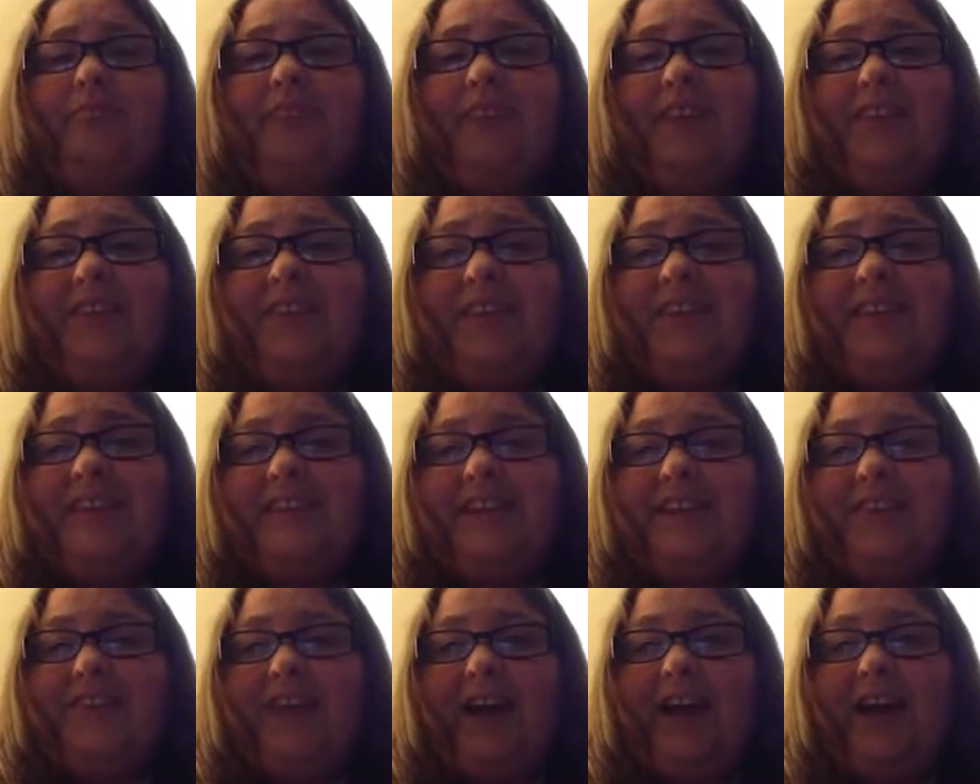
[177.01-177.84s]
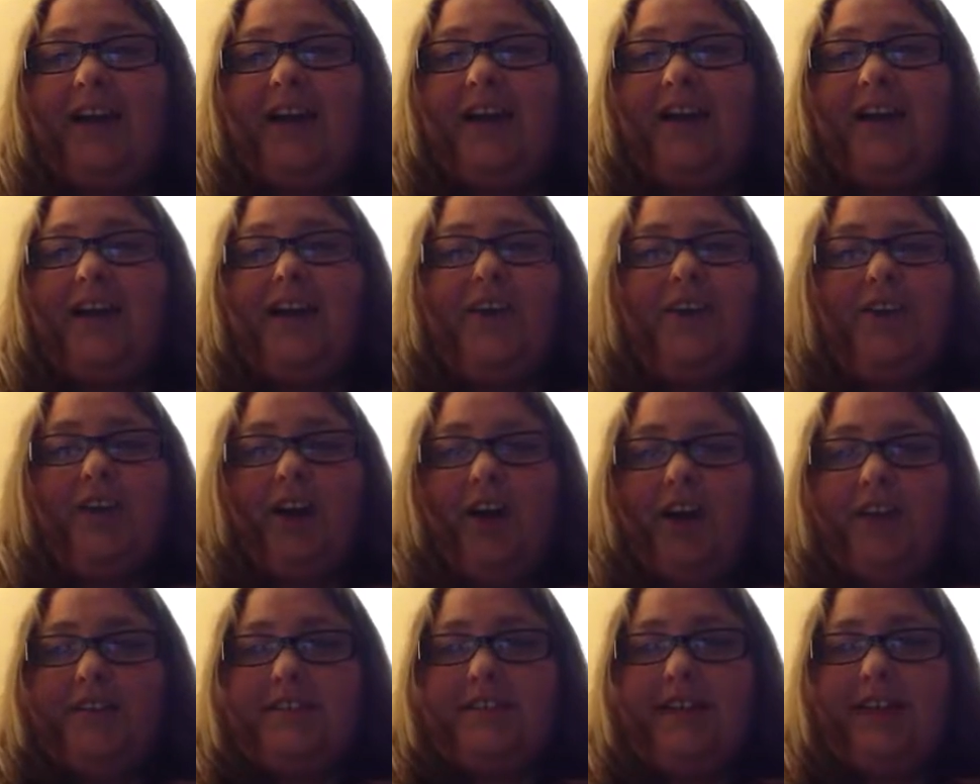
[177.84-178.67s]
things like that,
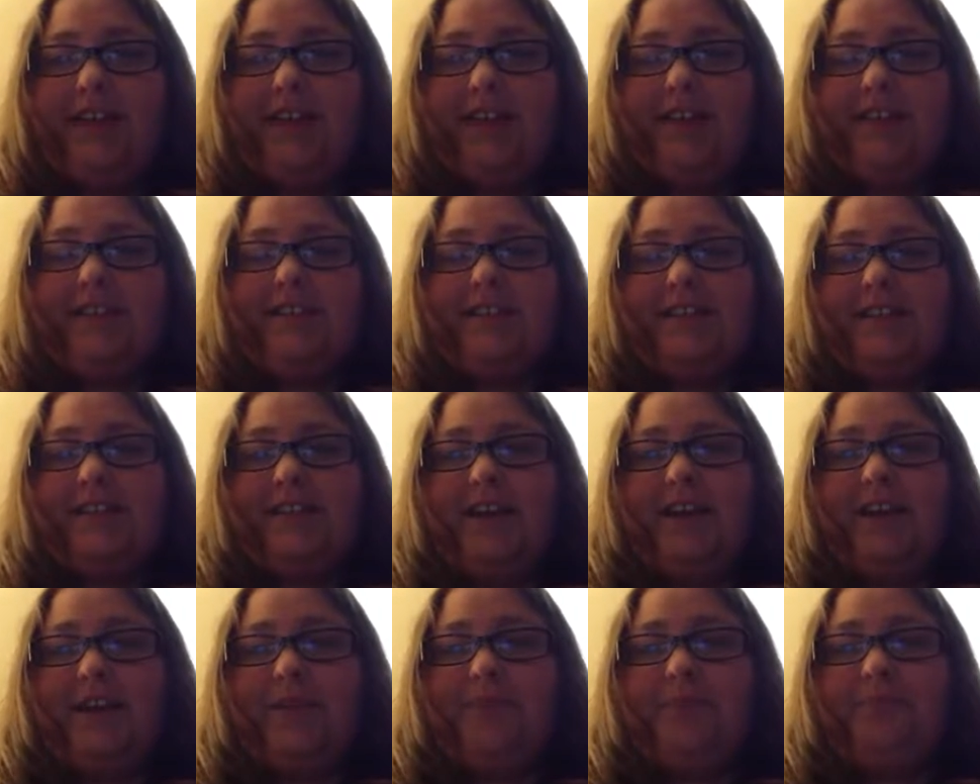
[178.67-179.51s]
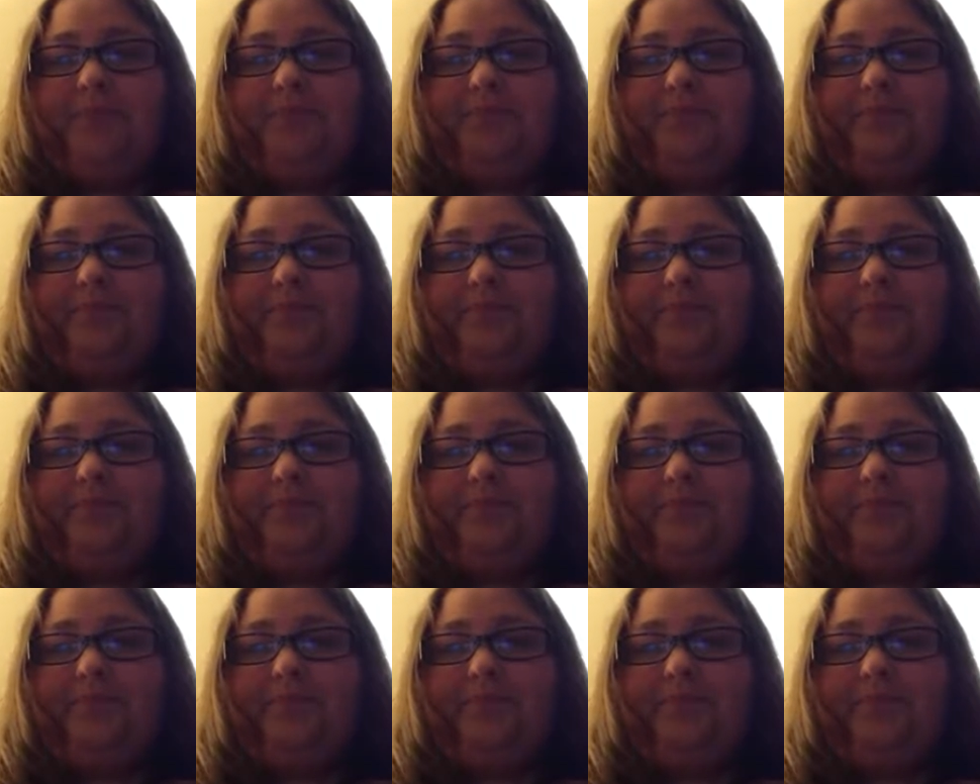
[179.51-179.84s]
contests, um,